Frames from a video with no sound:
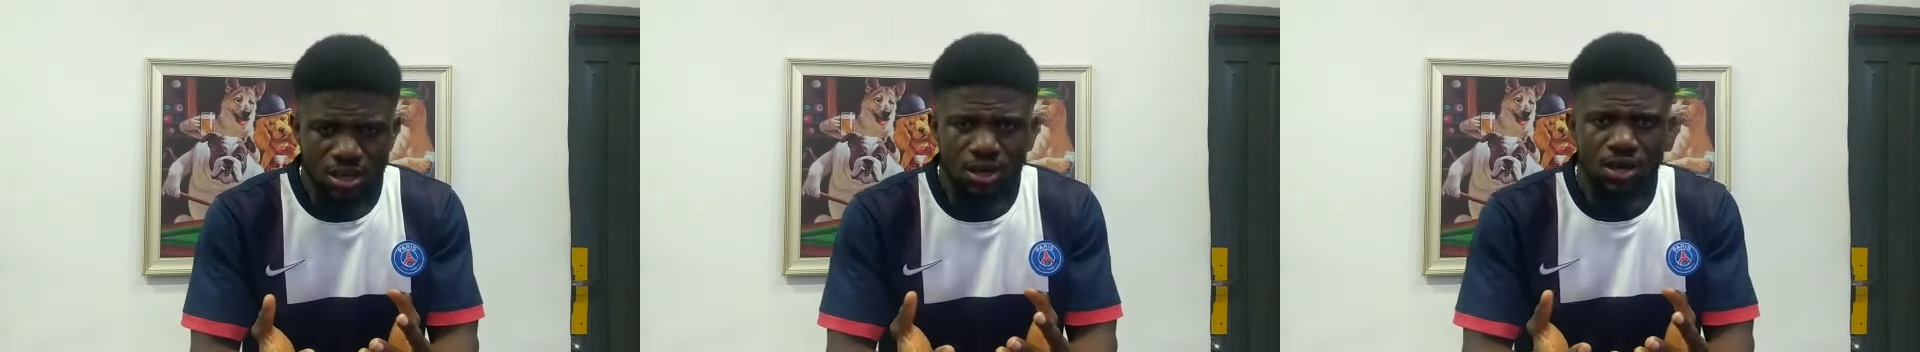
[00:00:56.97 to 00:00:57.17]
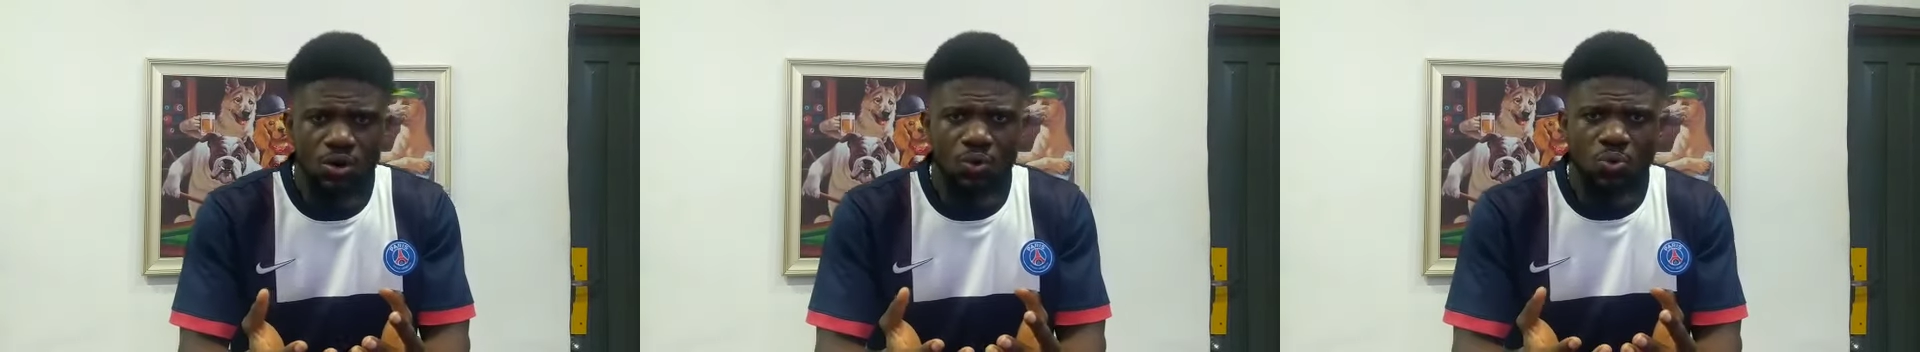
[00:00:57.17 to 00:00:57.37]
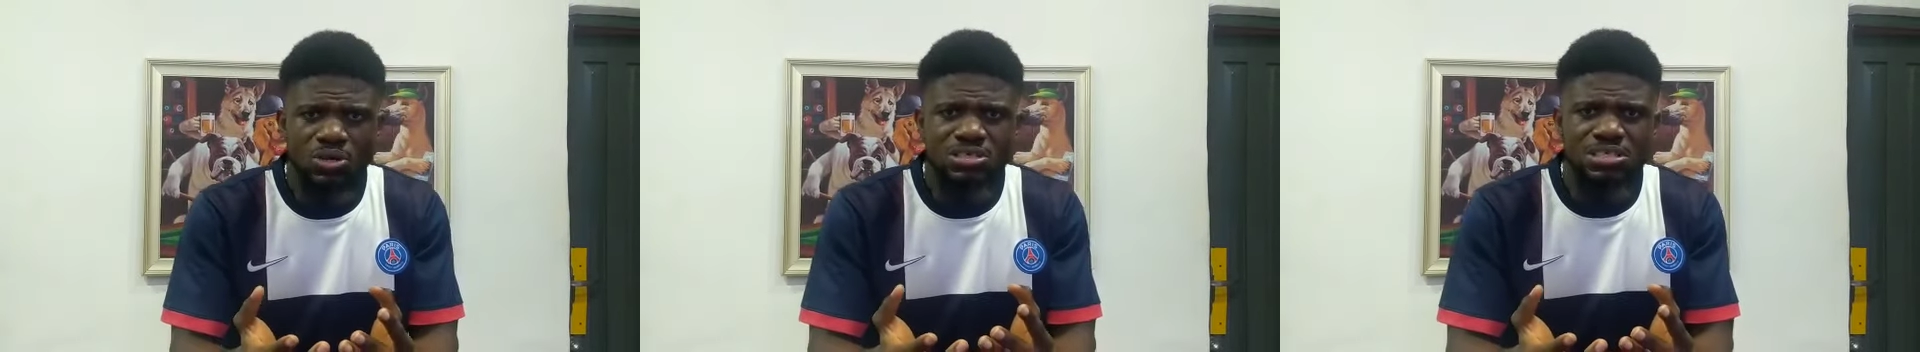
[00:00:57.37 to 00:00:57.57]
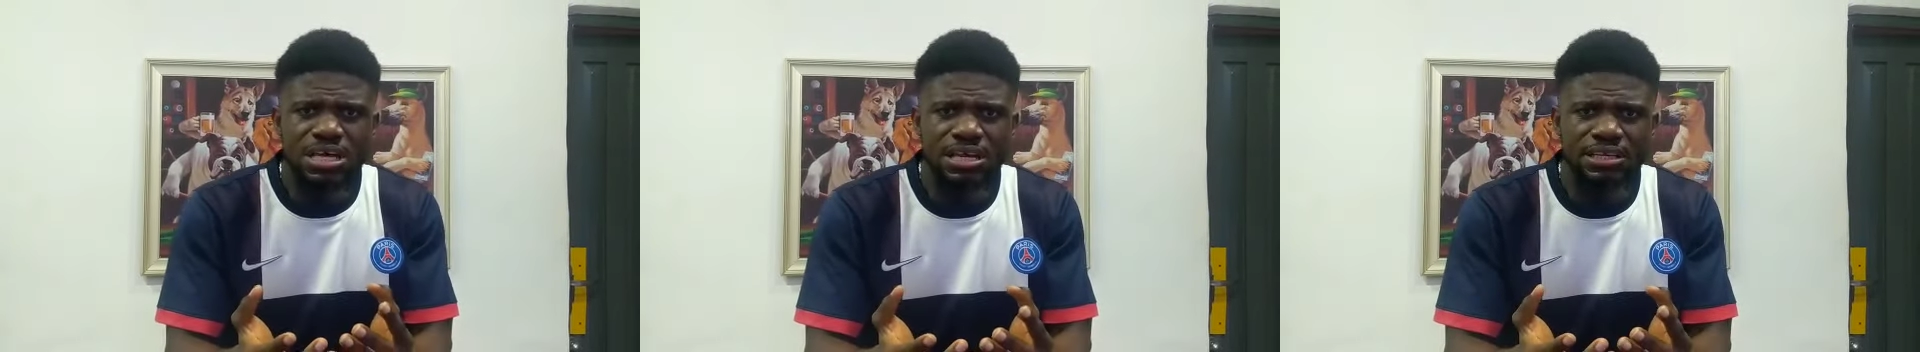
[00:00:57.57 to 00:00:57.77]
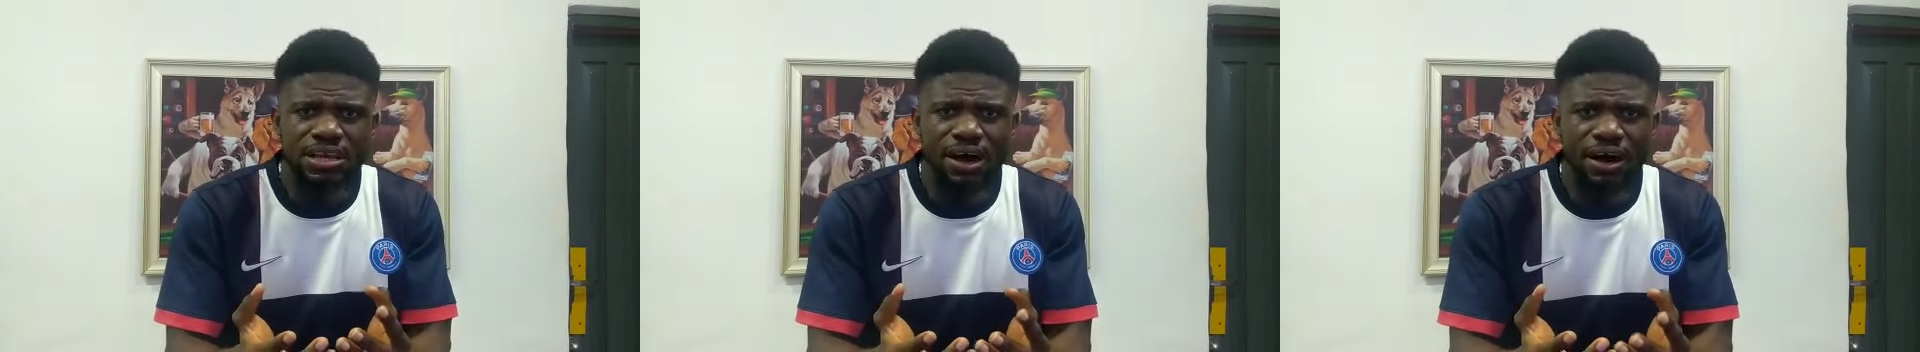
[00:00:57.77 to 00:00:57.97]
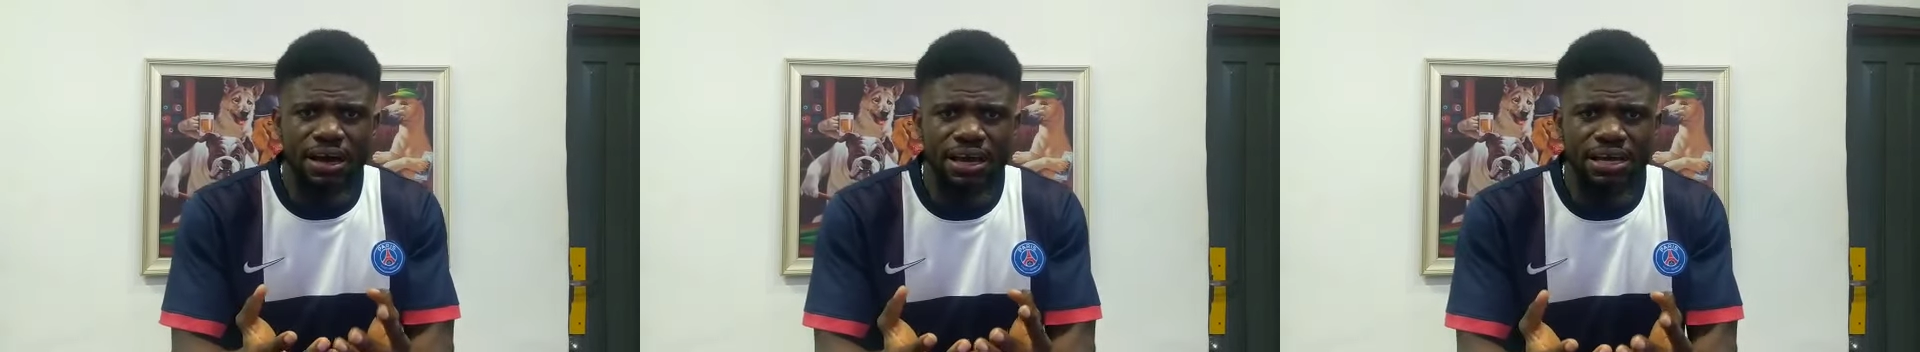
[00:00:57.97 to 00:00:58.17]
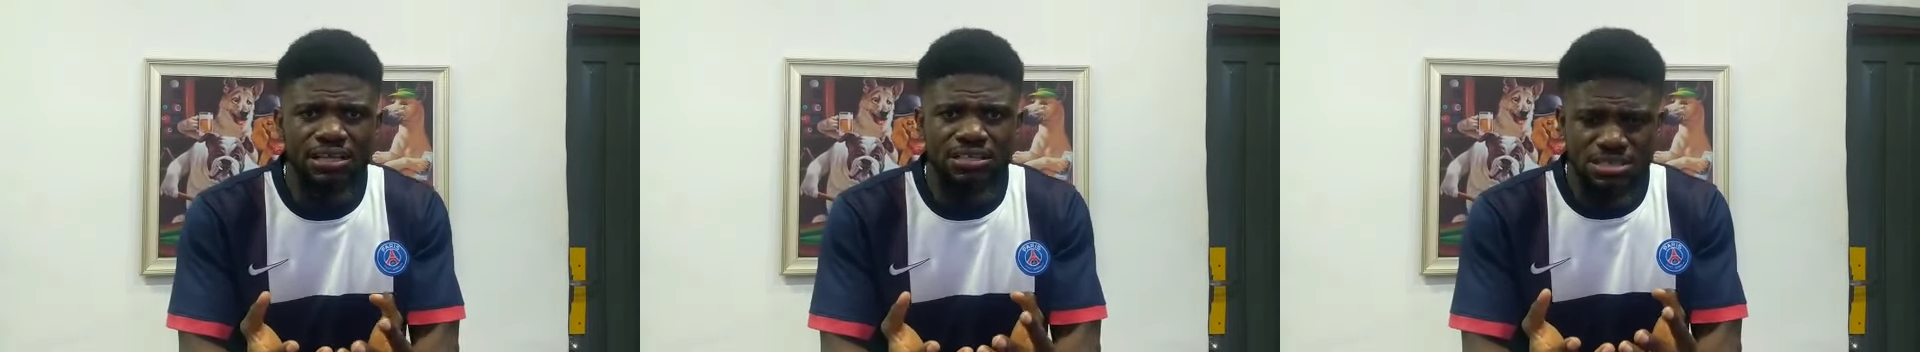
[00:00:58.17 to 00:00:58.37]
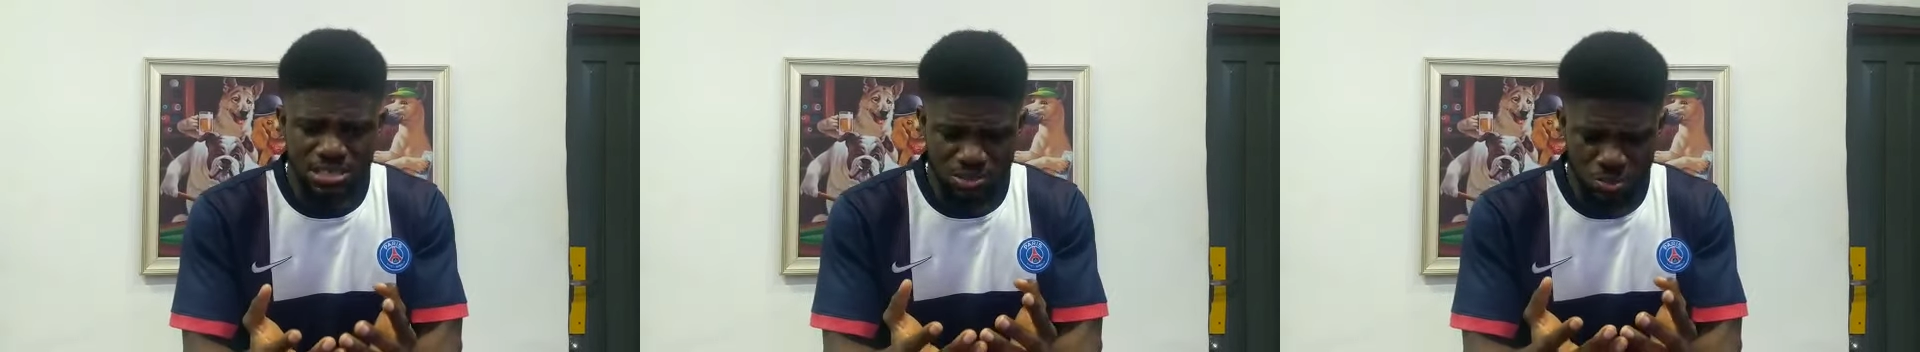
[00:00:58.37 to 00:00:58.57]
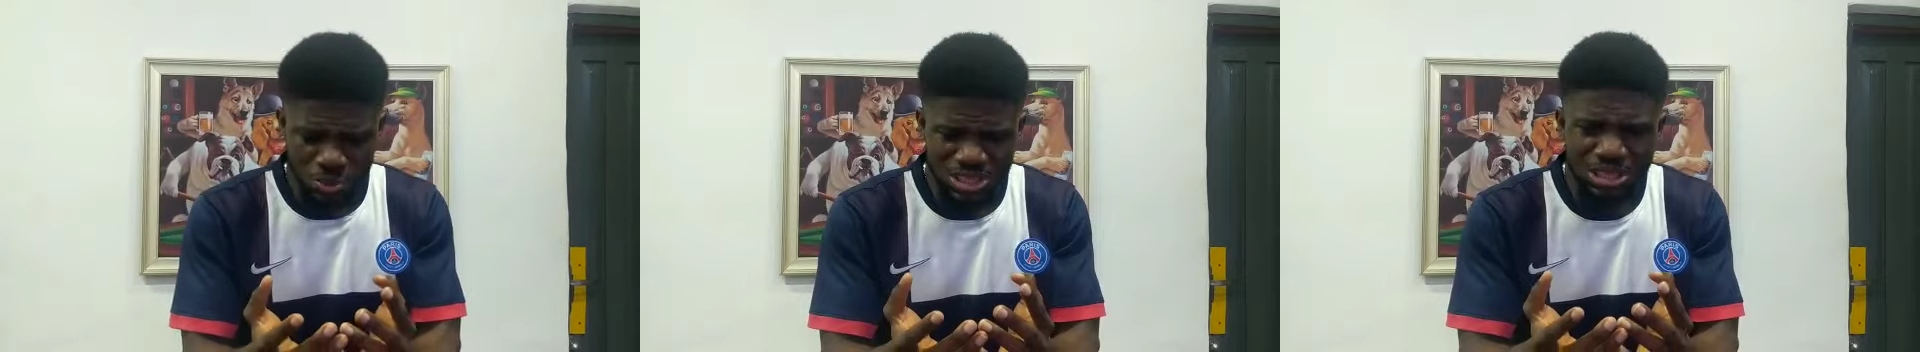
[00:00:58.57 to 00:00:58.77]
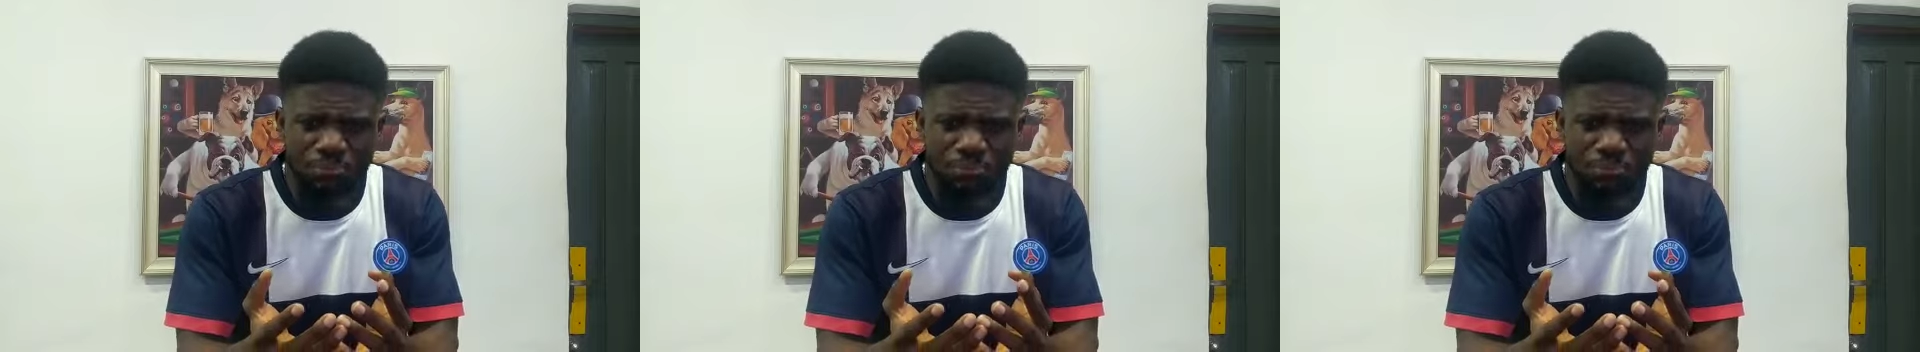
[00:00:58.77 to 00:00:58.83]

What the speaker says: We stained our hands with the